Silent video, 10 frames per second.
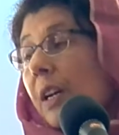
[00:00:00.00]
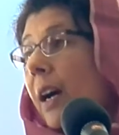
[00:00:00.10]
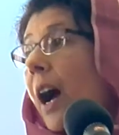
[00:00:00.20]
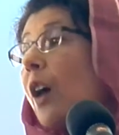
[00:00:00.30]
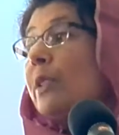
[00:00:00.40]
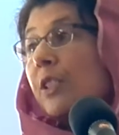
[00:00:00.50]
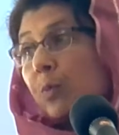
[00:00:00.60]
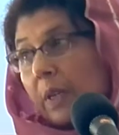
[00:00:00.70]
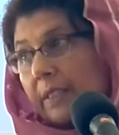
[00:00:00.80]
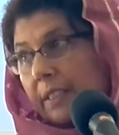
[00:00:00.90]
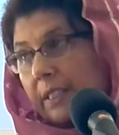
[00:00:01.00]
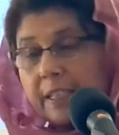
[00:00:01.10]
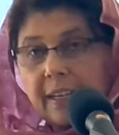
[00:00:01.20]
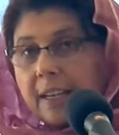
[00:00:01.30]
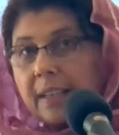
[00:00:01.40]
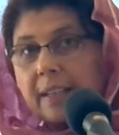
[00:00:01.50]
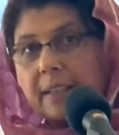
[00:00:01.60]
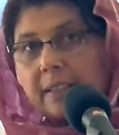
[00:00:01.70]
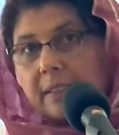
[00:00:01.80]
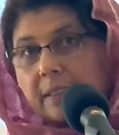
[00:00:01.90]
How does wonder
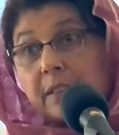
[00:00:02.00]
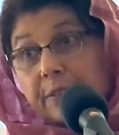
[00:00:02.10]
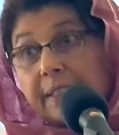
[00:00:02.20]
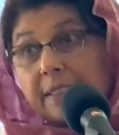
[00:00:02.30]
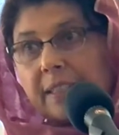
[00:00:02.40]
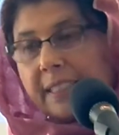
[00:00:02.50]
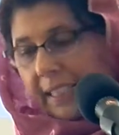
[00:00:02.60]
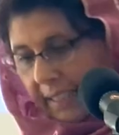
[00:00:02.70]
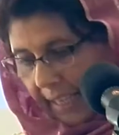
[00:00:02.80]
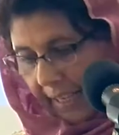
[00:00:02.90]
affect our daily